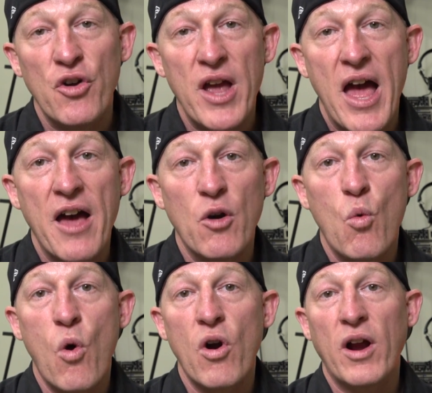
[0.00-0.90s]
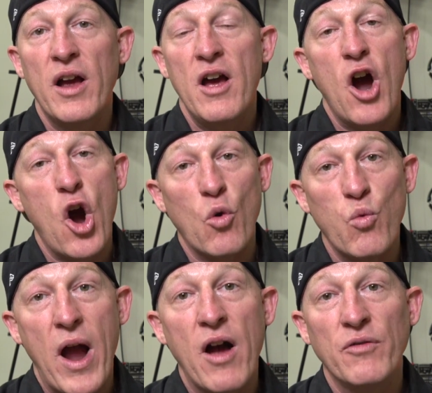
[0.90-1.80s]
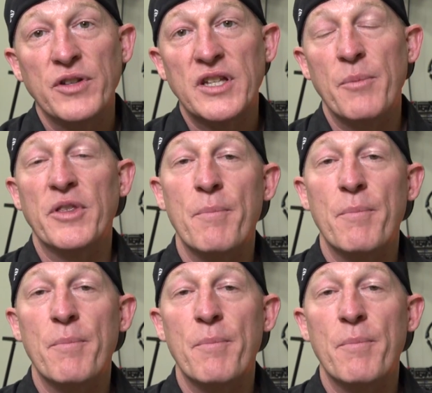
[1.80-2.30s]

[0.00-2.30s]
you how to work around some of